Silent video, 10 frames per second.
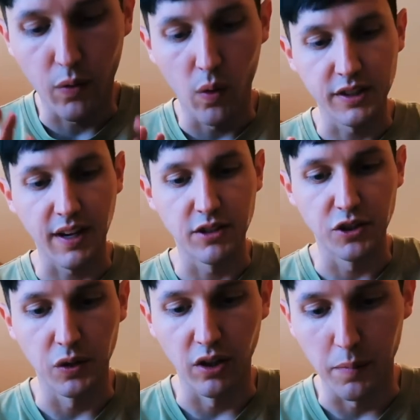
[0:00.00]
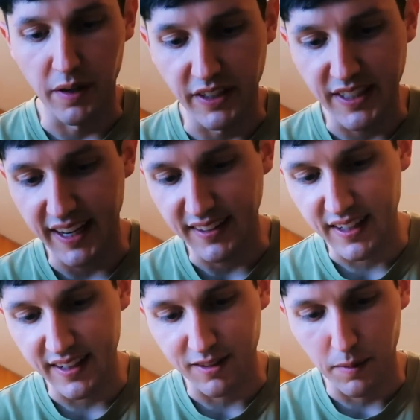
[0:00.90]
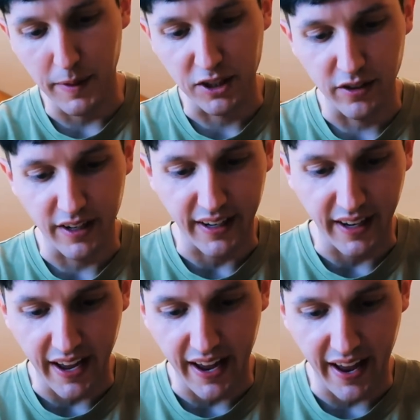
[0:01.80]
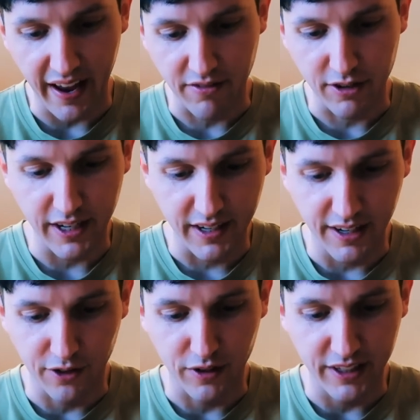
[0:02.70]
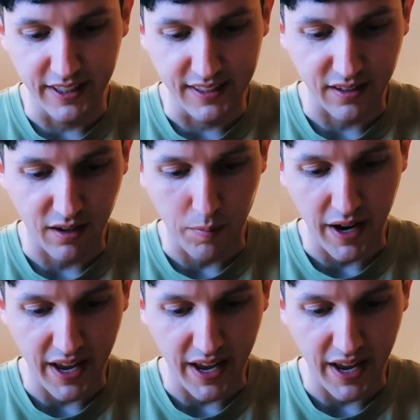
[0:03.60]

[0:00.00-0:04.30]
of course have to do a little bit of a taste test. I want to make sure that I get every ingredient on my